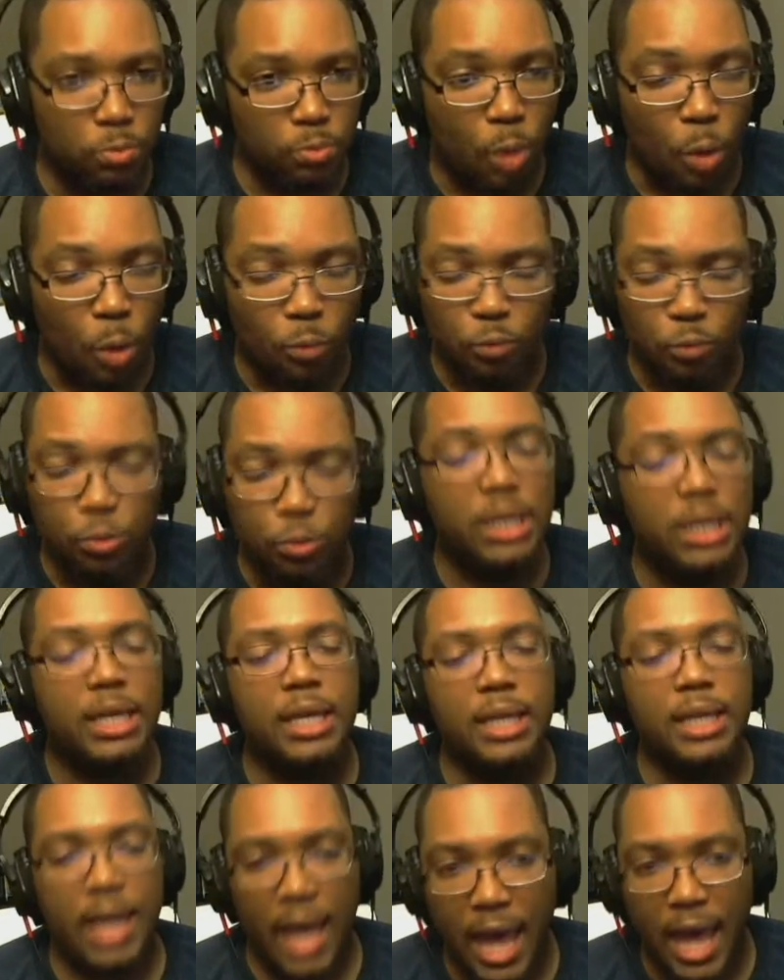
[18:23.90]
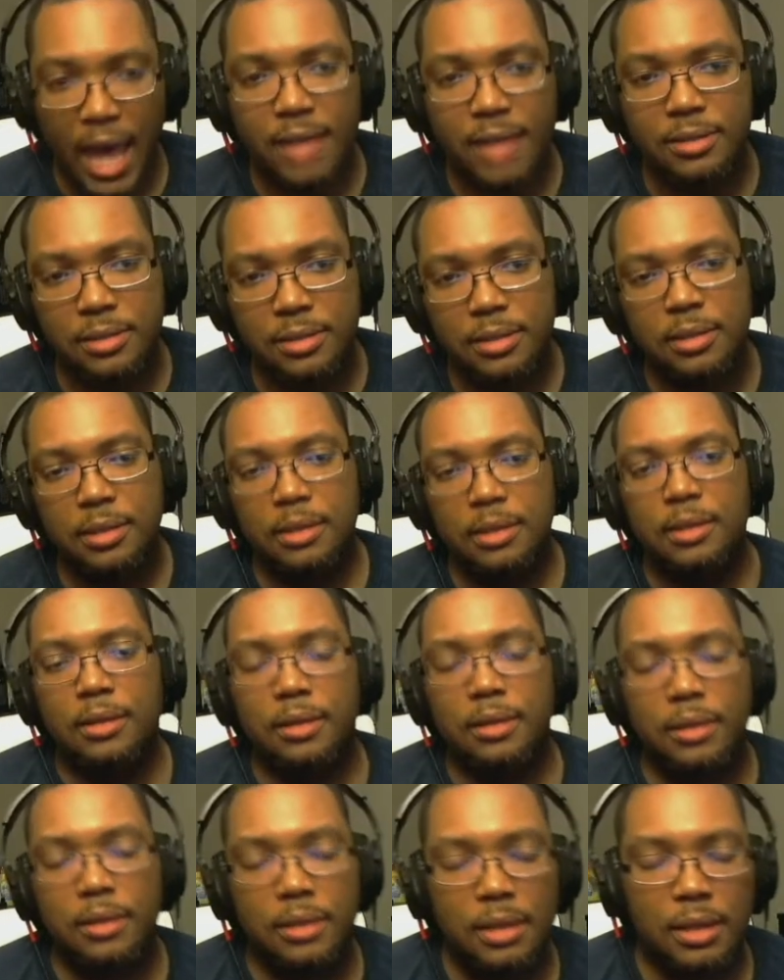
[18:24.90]
really enhanced
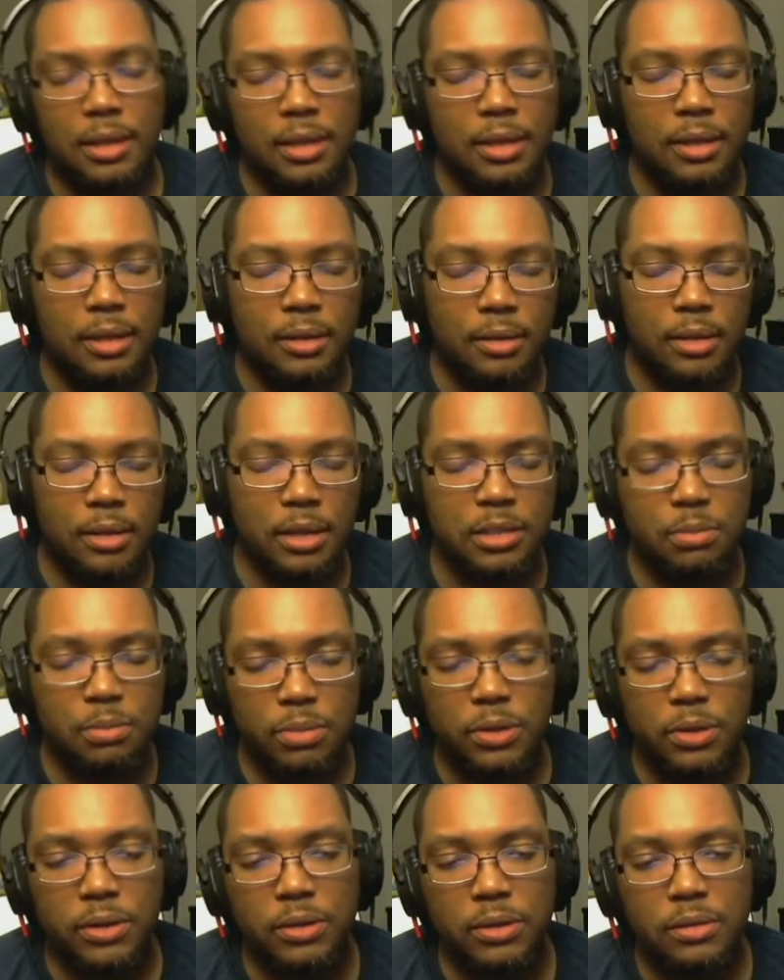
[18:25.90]
the experience.